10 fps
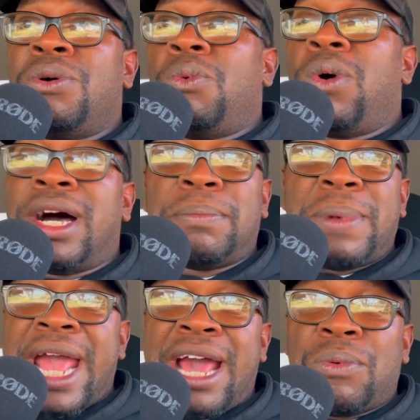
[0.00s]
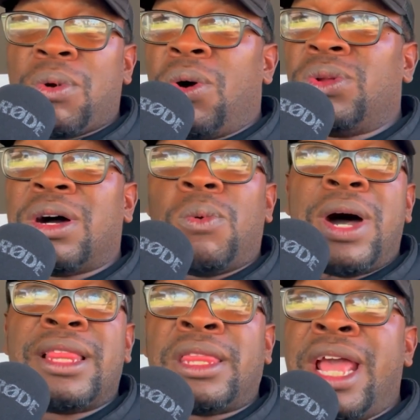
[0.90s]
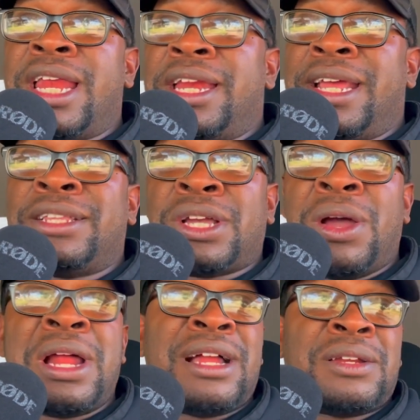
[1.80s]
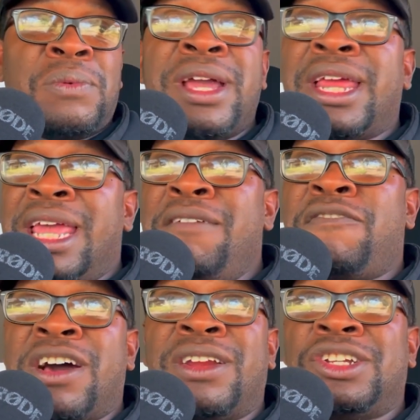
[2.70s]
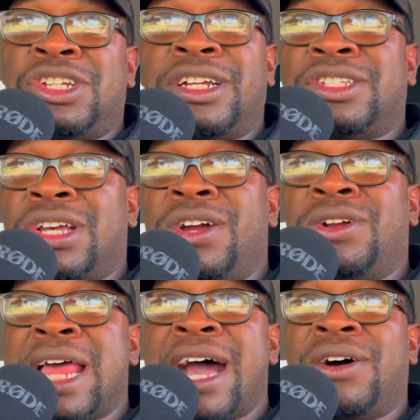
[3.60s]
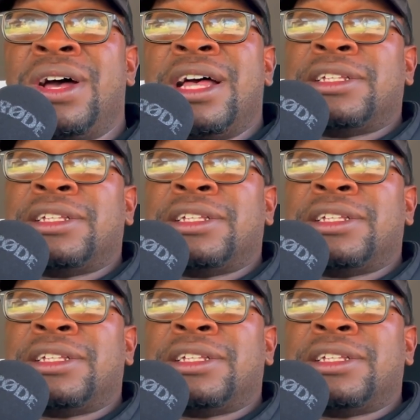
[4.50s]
one bad role or one thing that didn't turn out the way that he felt it should have turned out